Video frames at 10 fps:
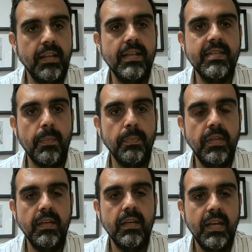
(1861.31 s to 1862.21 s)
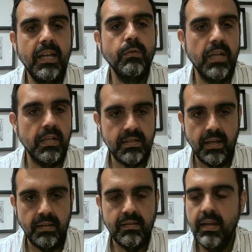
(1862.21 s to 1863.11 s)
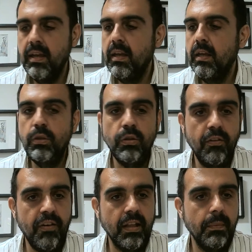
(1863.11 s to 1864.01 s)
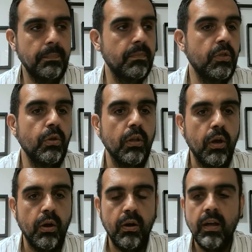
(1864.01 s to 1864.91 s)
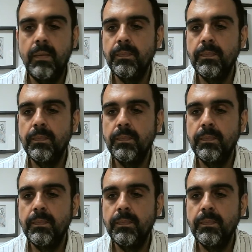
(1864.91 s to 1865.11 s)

is happening in real estate new development new law